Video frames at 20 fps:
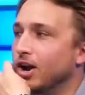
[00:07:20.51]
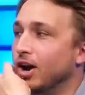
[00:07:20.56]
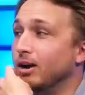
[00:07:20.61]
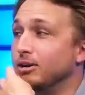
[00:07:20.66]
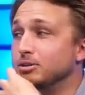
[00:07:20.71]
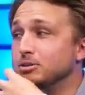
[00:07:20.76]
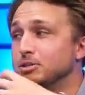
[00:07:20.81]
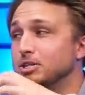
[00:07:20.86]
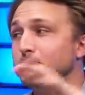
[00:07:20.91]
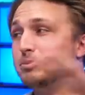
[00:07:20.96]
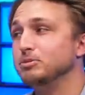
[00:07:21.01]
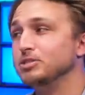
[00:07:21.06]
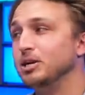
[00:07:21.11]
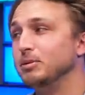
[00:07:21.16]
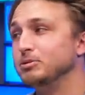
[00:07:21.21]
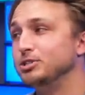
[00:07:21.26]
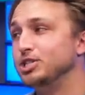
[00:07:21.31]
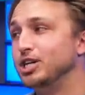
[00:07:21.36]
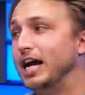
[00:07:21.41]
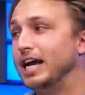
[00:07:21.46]
no, I was
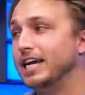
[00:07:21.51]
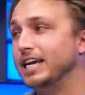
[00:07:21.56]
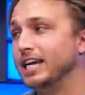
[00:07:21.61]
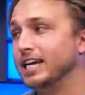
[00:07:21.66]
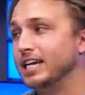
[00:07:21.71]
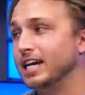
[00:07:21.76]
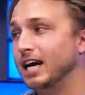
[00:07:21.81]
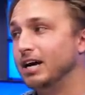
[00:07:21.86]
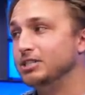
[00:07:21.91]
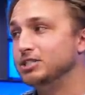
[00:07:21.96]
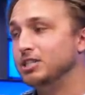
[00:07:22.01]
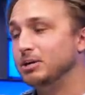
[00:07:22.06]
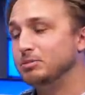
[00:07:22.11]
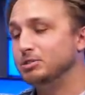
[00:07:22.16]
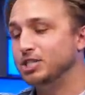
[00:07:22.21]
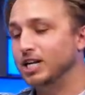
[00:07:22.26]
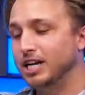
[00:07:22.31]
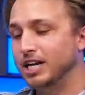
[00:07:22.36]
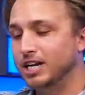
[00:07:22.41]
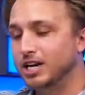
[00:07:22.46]
double, checking. I was double
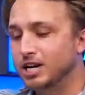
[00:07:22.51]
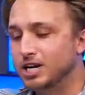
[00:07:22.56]
checking.